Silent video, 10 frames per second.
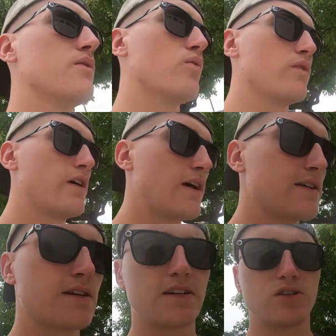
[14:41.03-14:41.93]
it
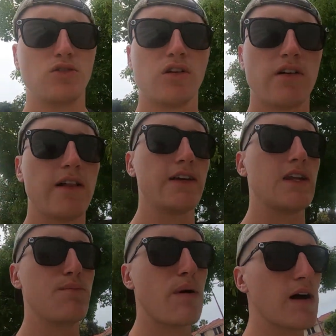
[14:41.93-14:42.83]
has like 2 little
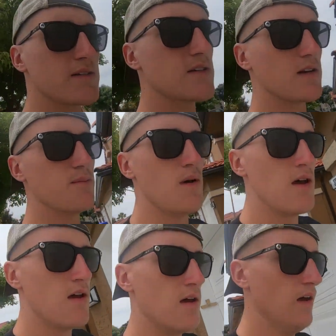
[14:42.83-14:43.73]
LED pods in them,
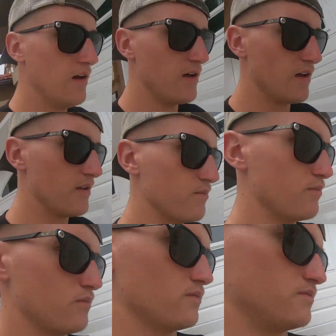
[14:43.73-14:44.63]
and
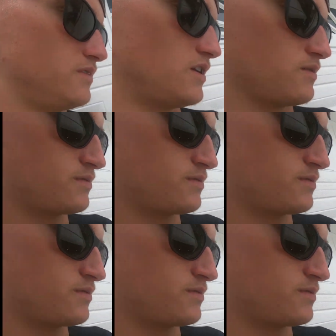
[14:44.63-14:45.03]
you know,